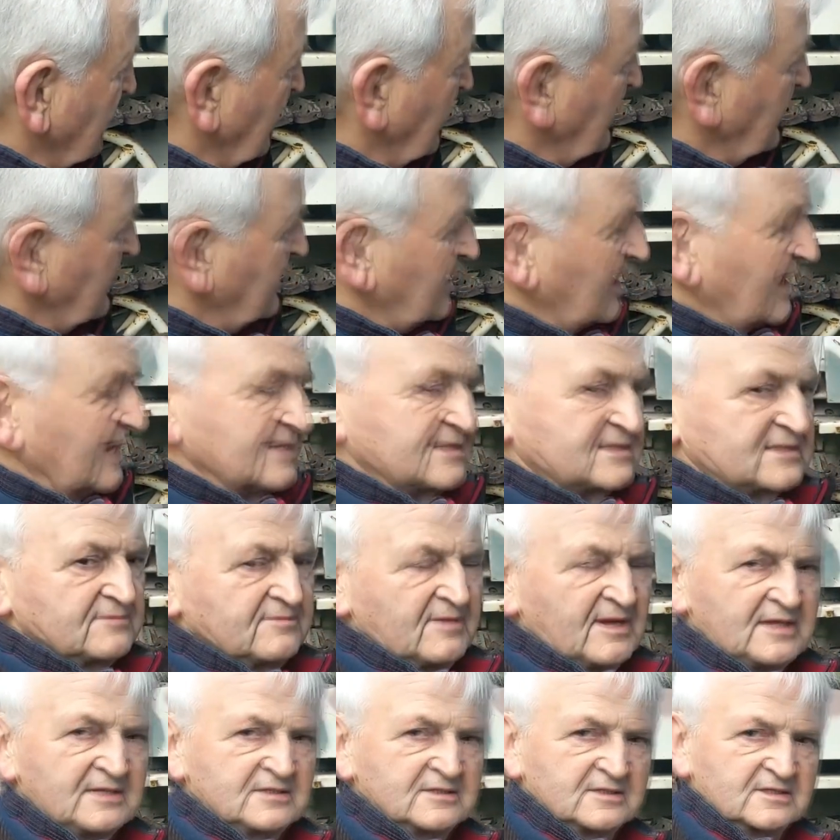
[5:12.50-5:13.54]
they
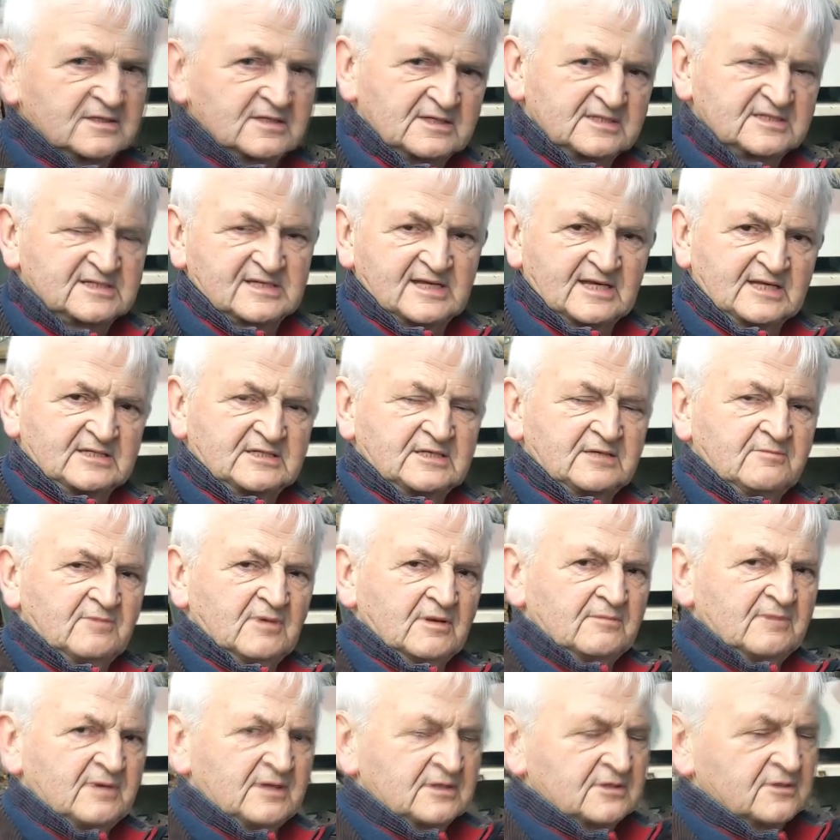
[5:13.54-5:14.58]
estimated the
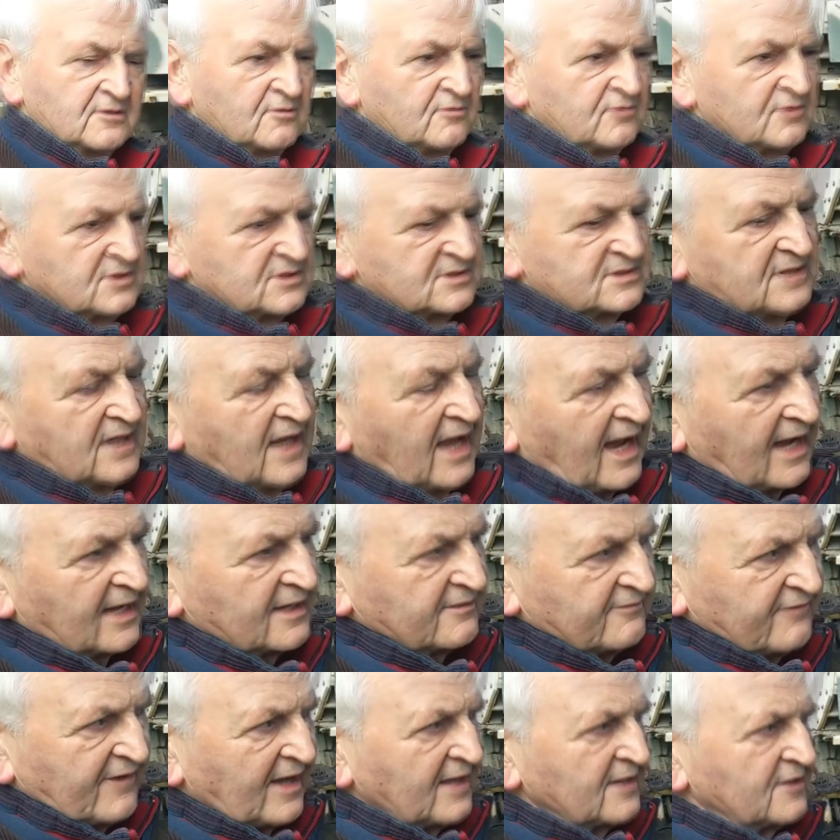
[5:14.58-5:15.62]
60mm
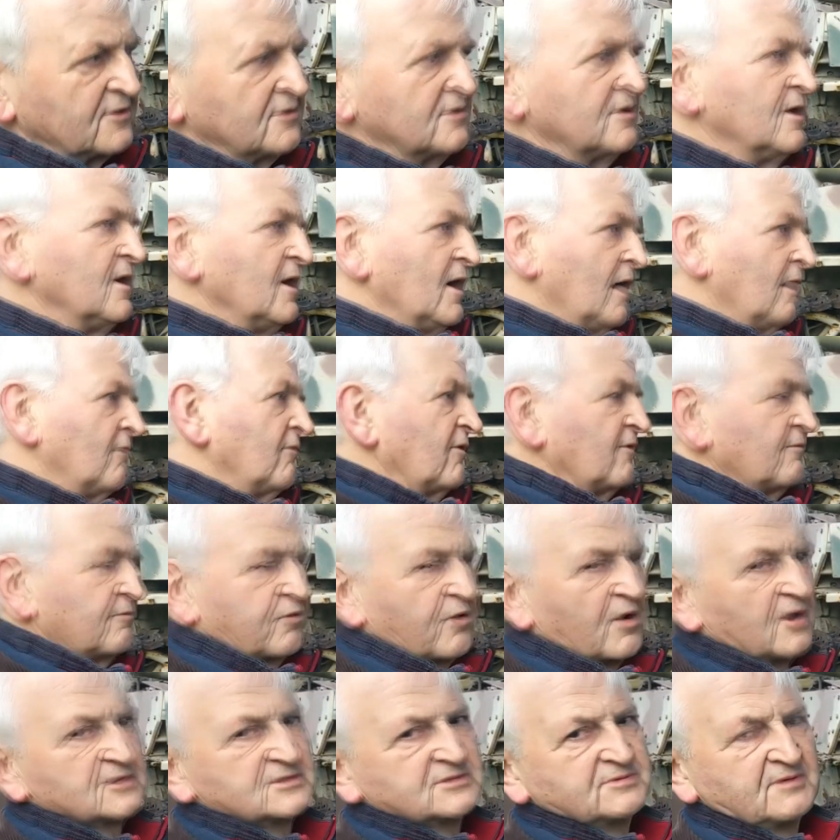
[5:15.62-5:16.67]
had a value of
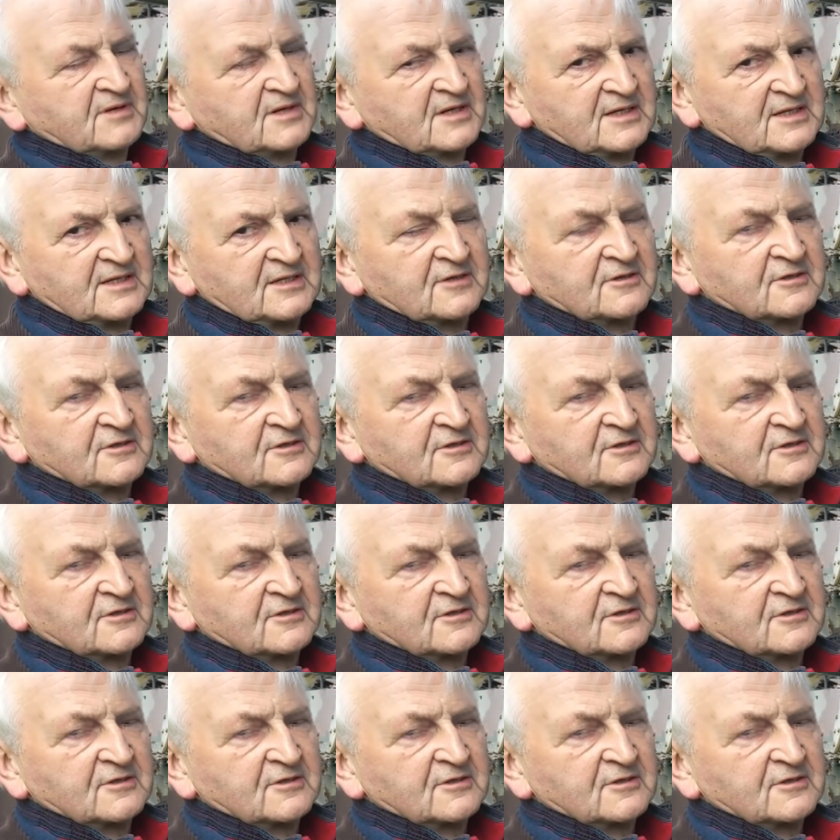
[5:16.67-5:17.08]
approximately